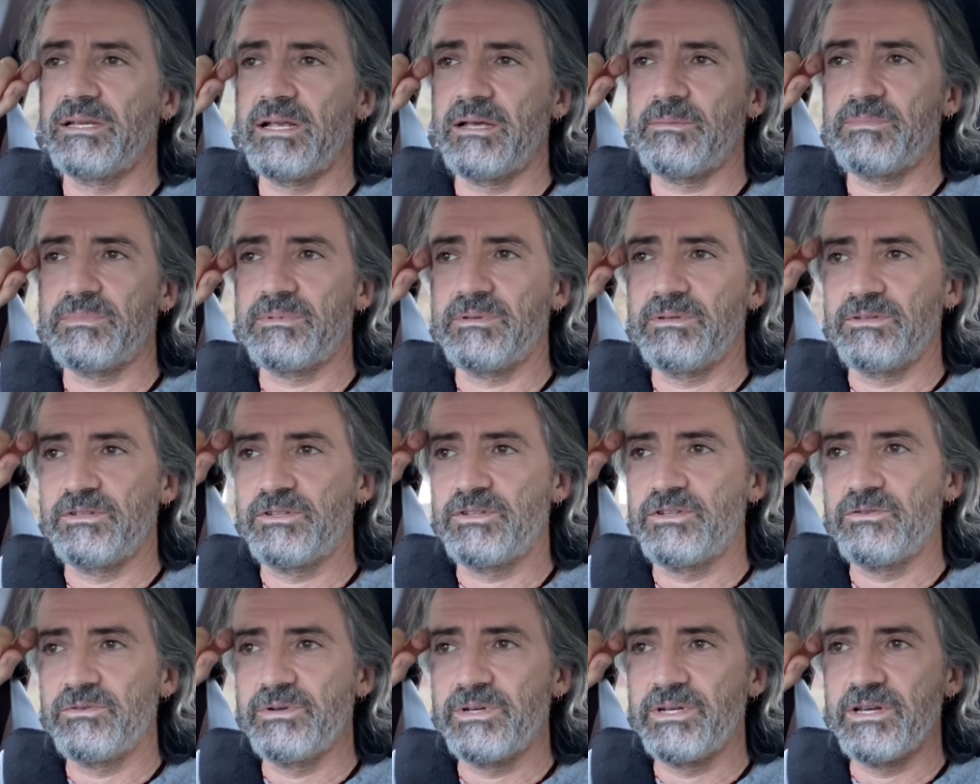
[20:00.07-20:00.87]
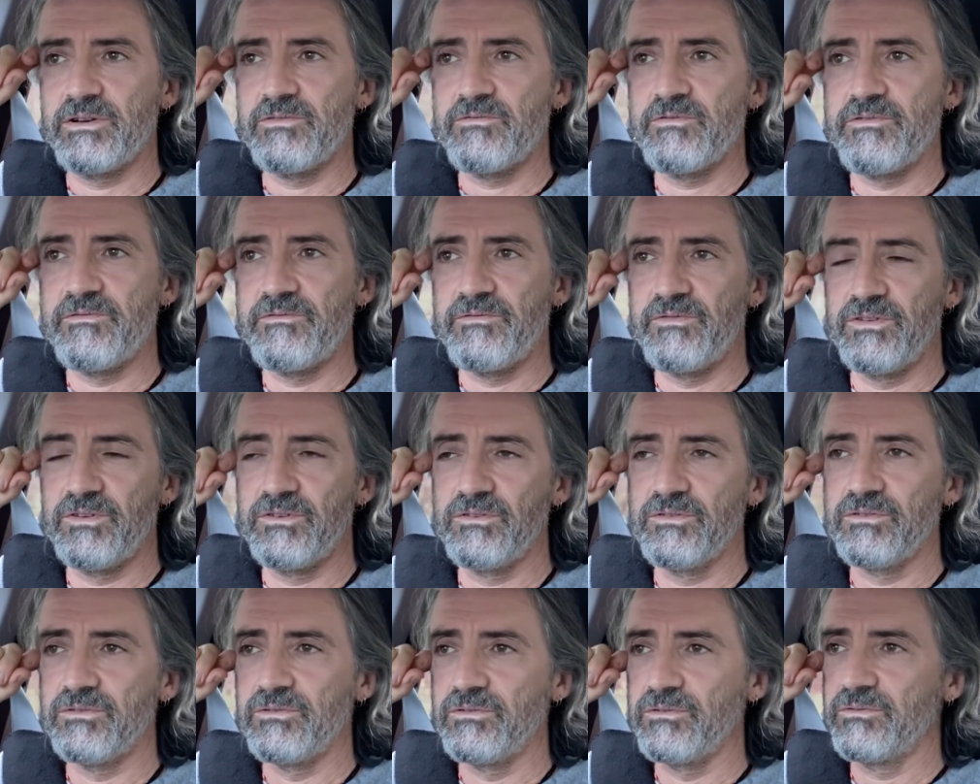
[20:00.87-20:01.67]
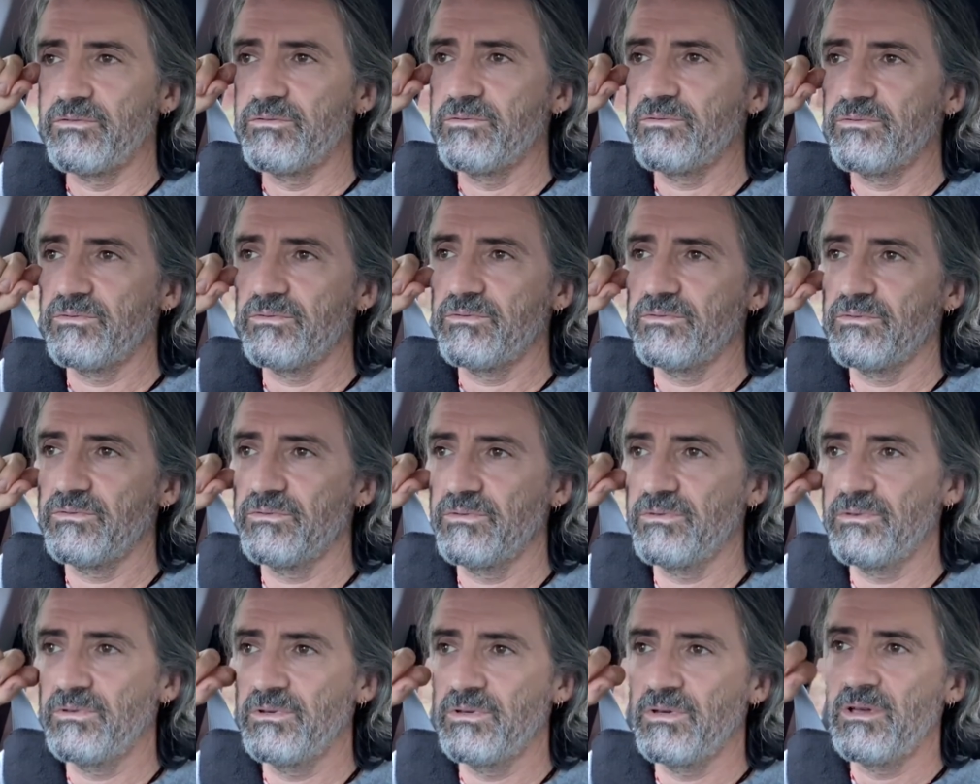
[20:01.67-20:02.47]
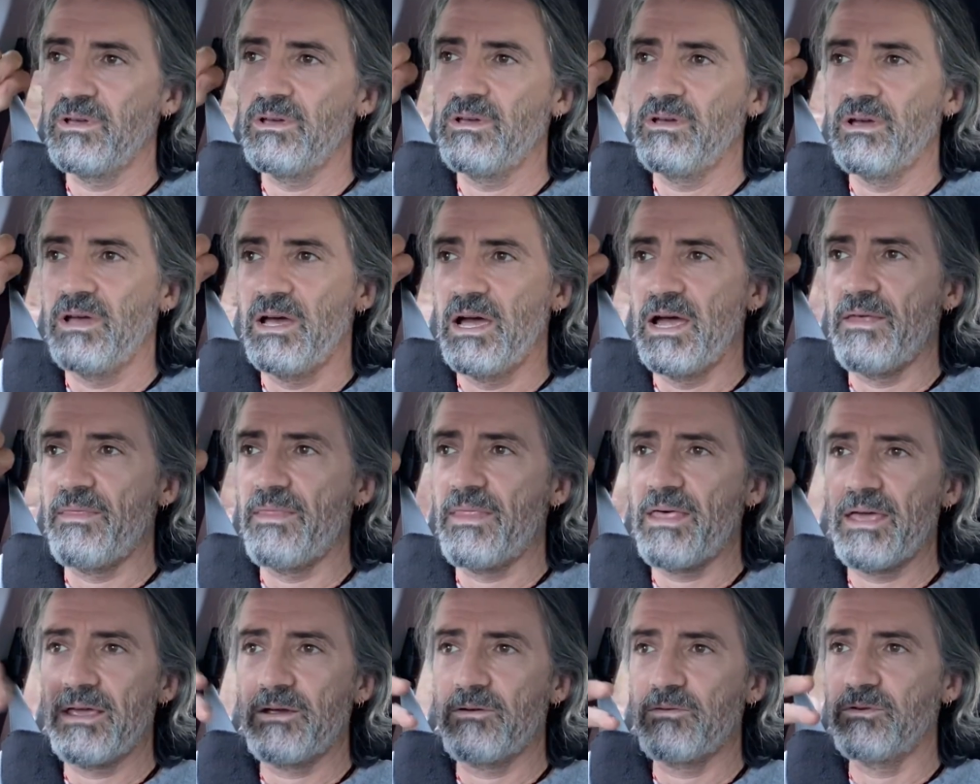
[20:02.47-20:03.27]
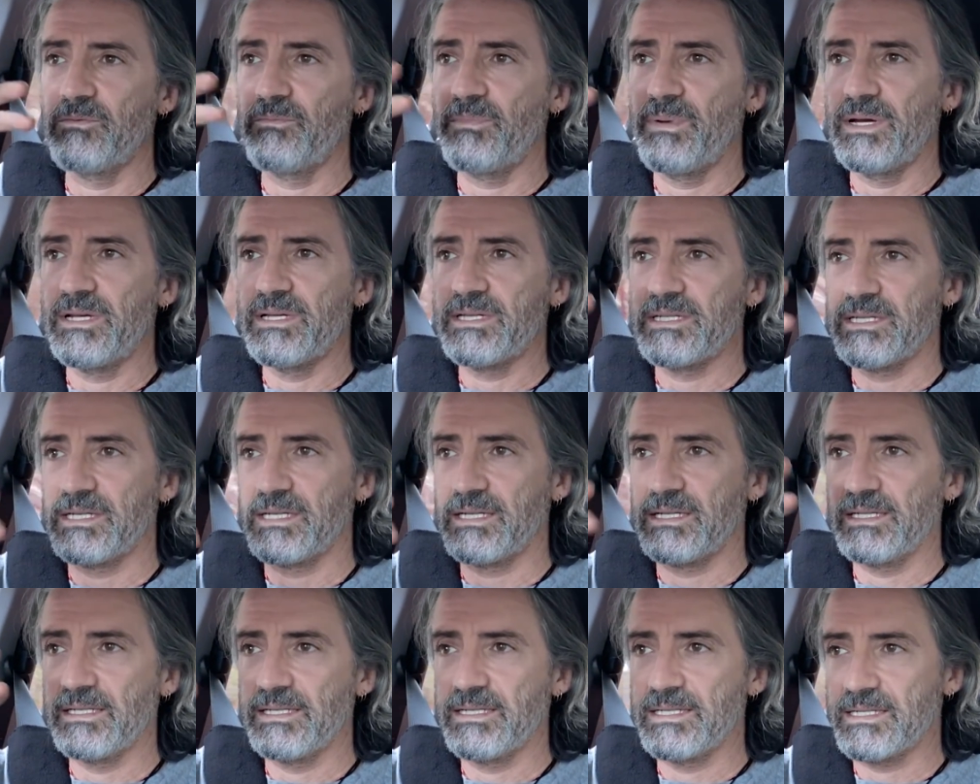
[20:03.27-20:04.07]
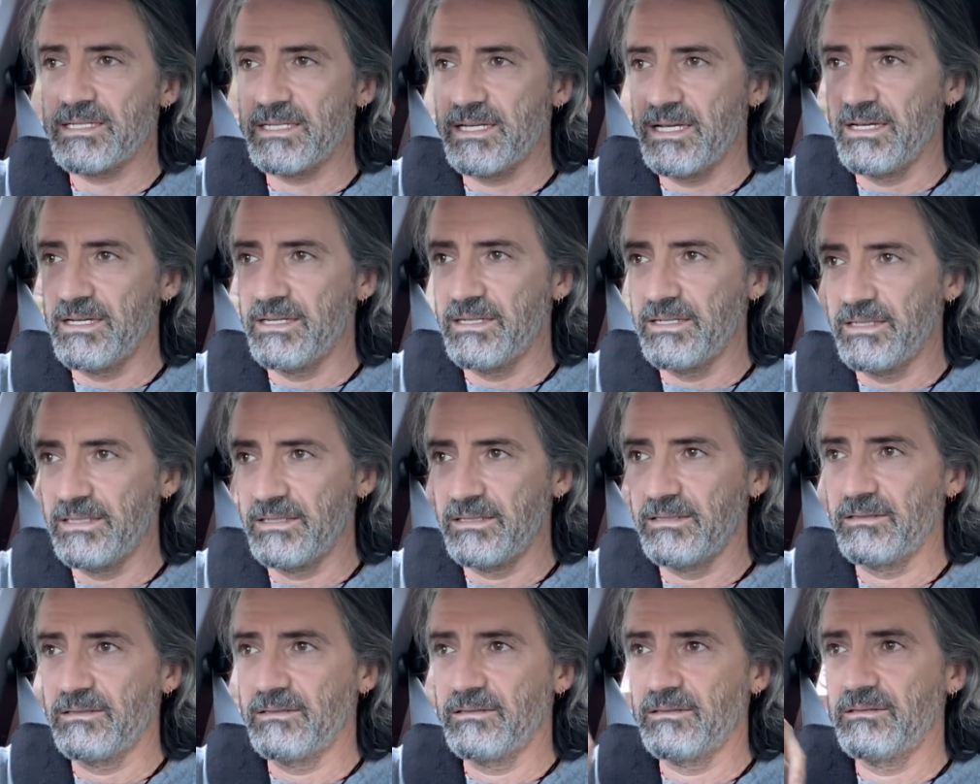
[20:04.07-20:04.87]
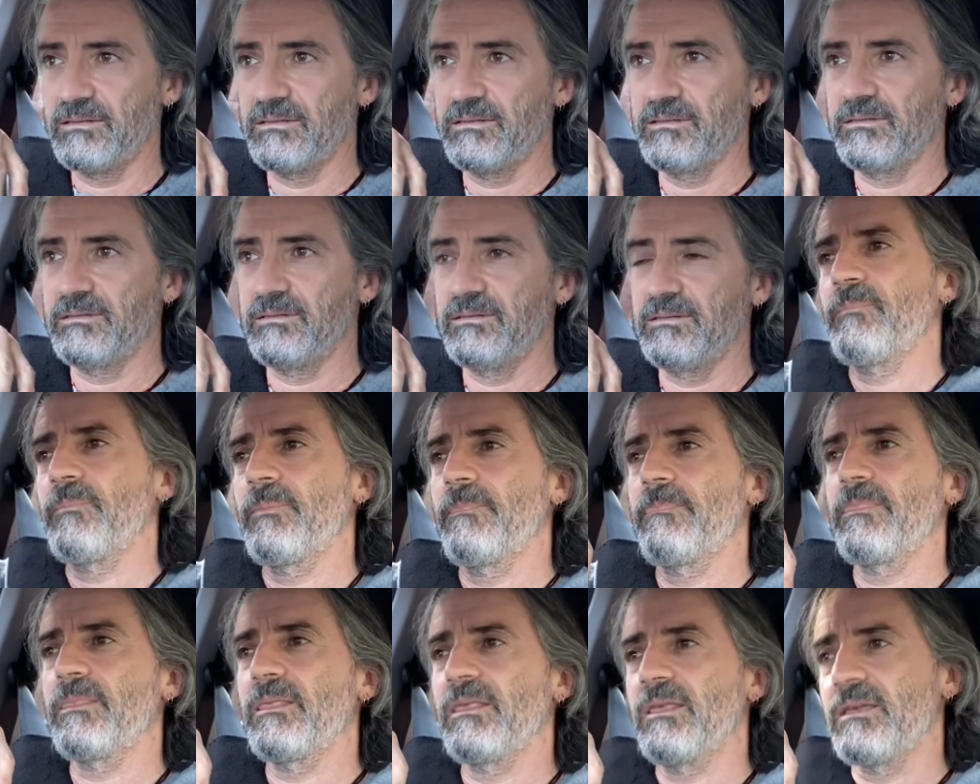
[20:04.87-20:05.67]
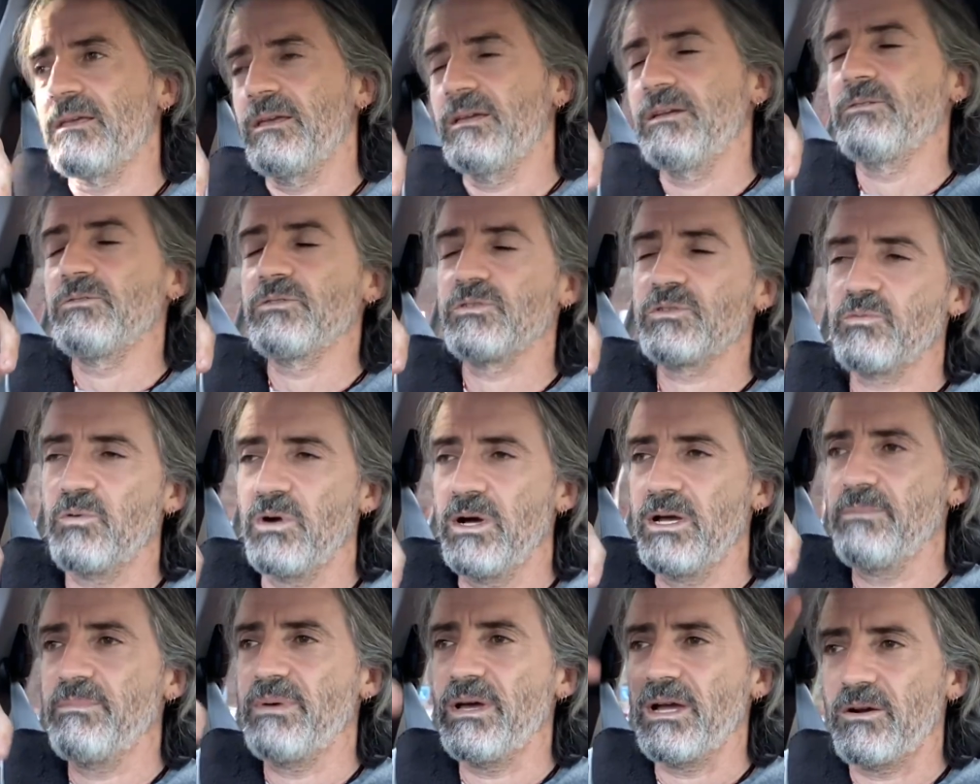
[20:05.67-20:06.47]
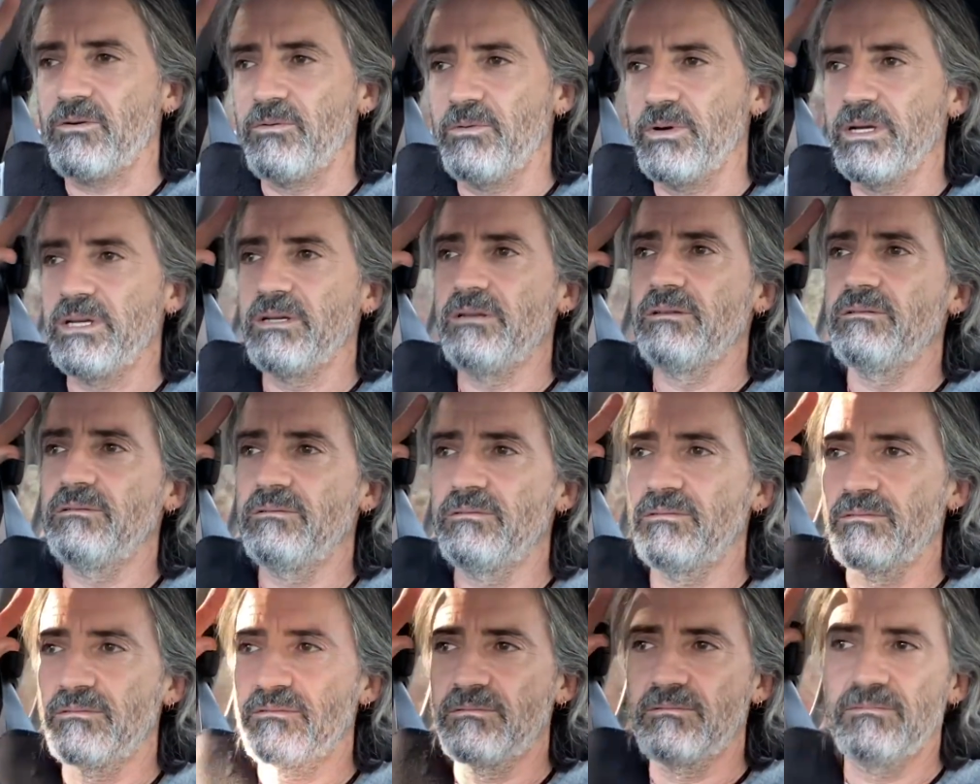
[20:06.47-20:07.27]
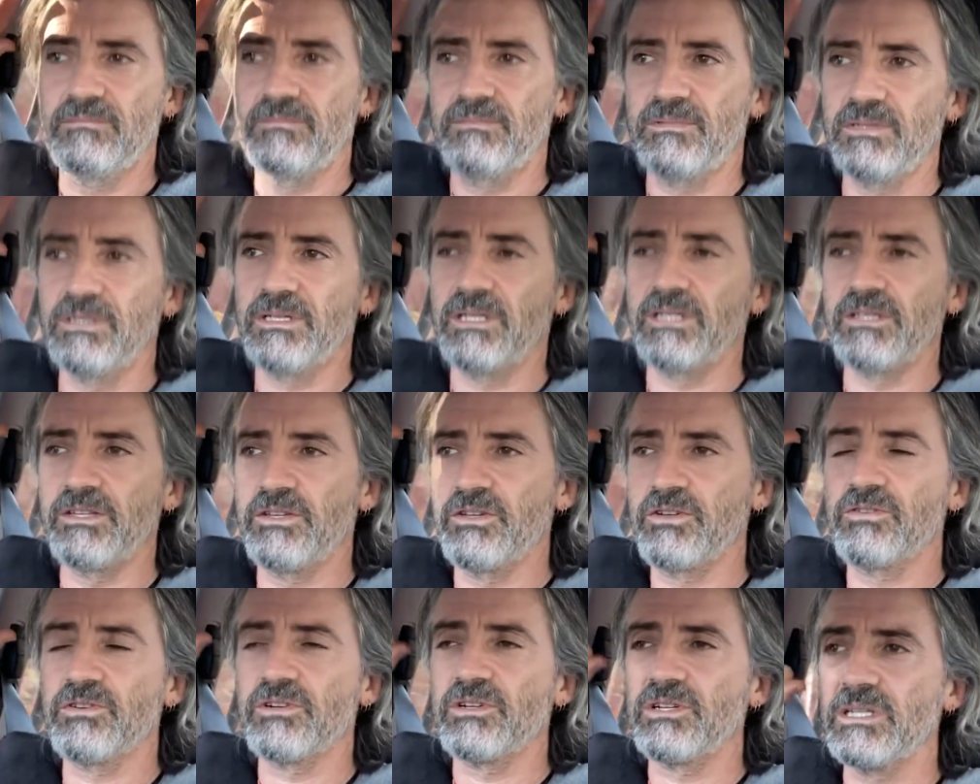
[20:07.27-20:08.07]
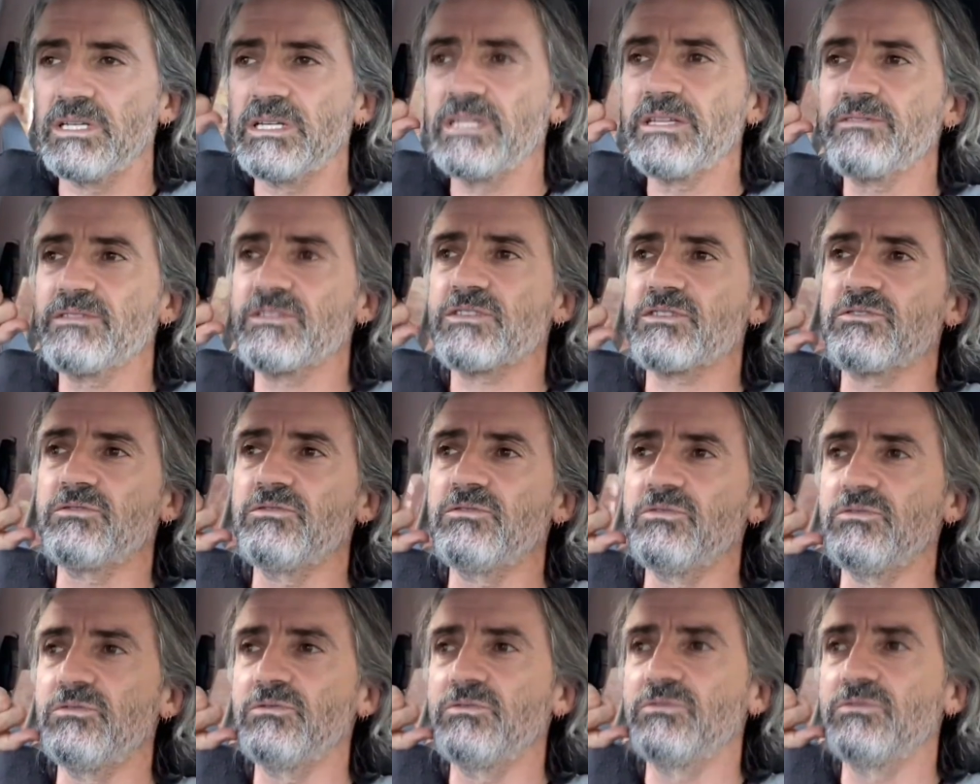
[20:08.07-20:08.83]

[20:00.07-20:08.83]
up doing a review, and they were basically saying it was way back when you could leave school